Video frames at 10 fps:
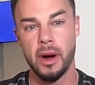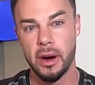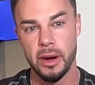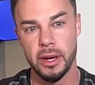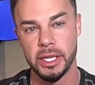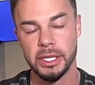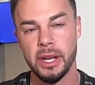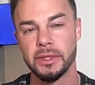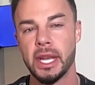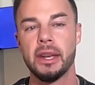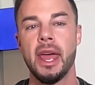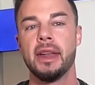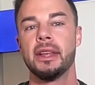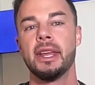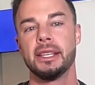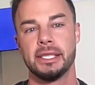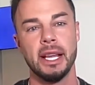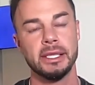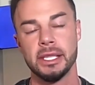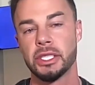hard on ourselves. And in a
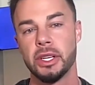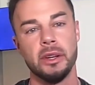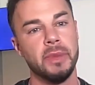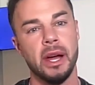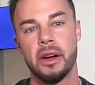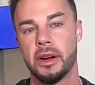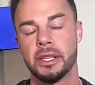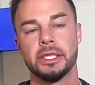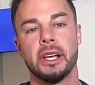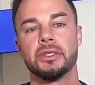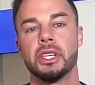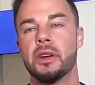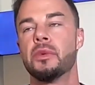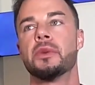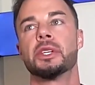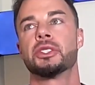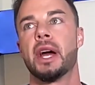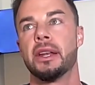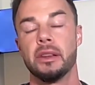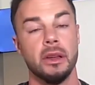sense, it's good to be hard on ourselves, you know, when we're
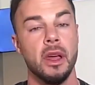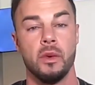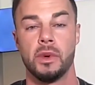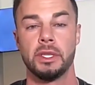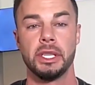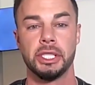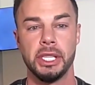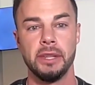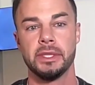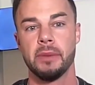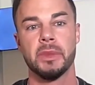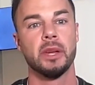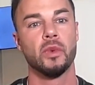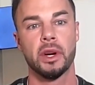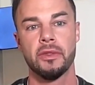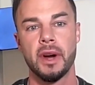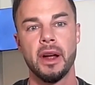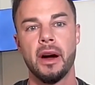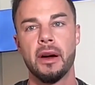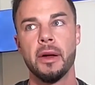trying to really achieve something, work very
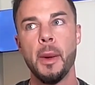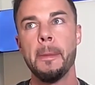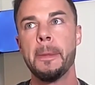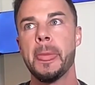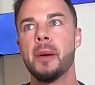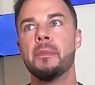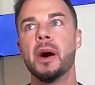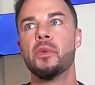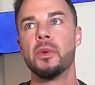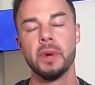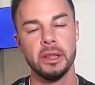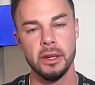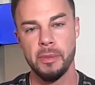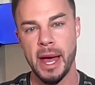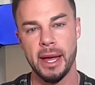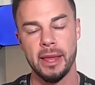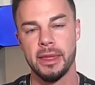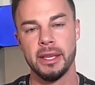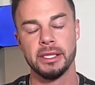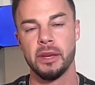hard. But when we look back at
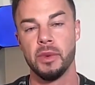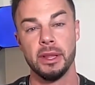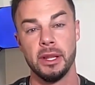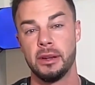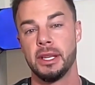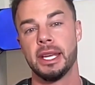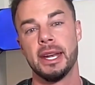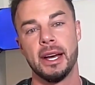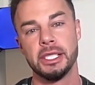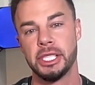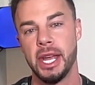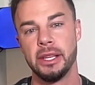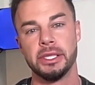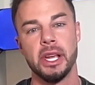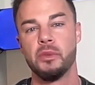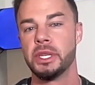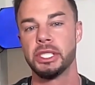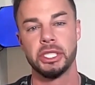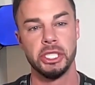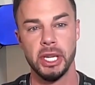things that we literally cannot change and we
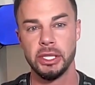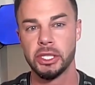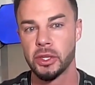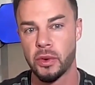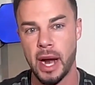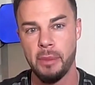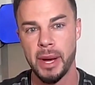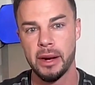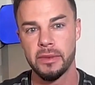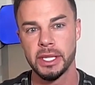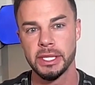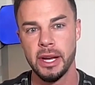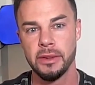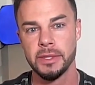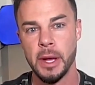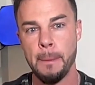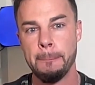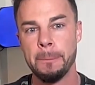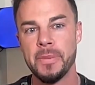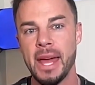just judge the crap out of ourselves,
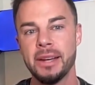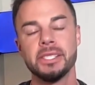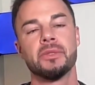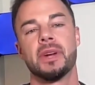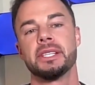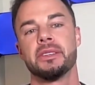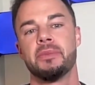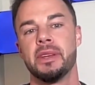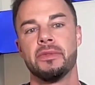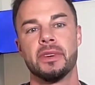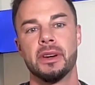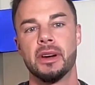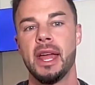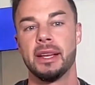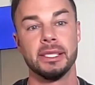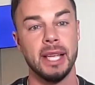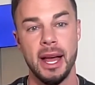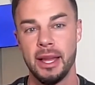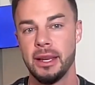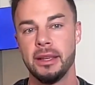that is a recipe for
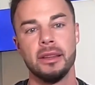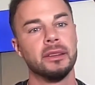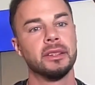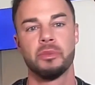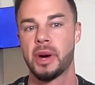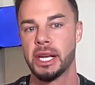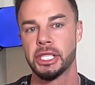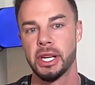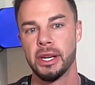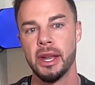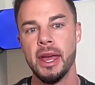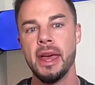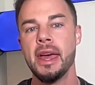anxiety, depression.